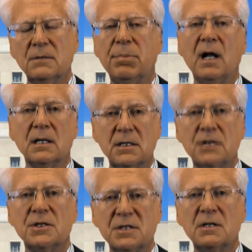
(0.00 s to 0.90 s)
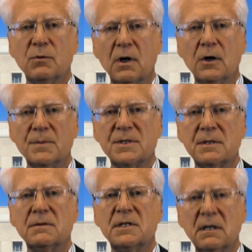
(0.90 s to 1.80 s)
to politicians in robes,
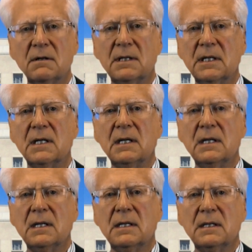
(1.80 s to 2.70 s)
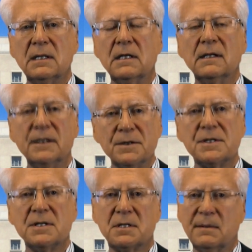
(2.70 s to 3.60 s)
to tyranny in the legal
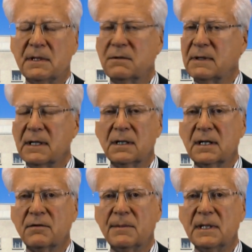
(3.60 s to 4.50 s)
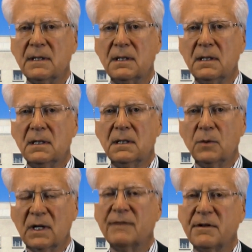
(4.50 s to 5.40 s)
system and throughout our government,
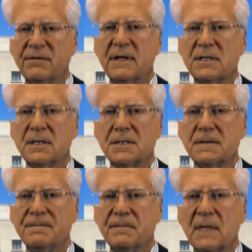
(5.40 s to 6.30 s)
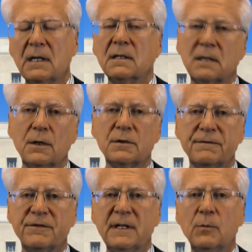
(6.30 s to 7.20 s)
we're left defenseless. Go
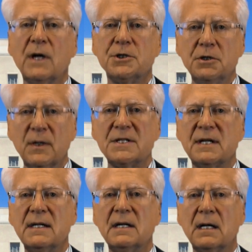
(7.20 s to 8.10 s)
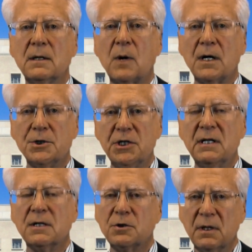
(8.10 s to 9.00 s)
to
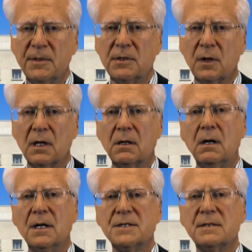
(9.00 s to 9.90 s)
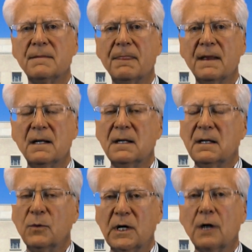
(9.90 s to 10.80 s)
freedomwatchusa.org, contribute to our cause.
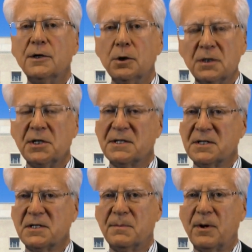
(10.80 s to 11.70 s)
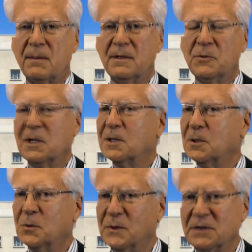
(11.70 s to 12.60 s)
We are your Justice Department. We are
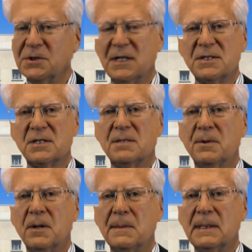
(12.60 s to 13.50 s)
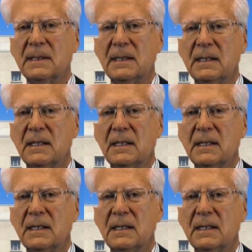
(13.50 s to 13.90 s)
your real Justice Department.